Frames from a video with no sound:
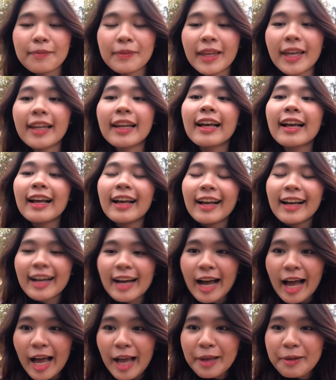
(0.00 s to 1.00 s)
that
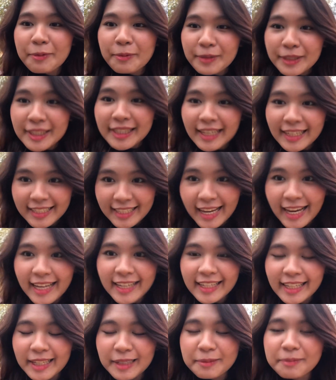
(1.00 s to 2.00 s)
I was
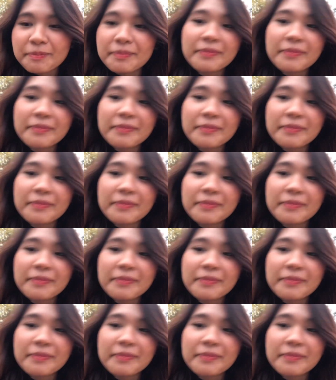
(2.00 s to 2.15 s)
attending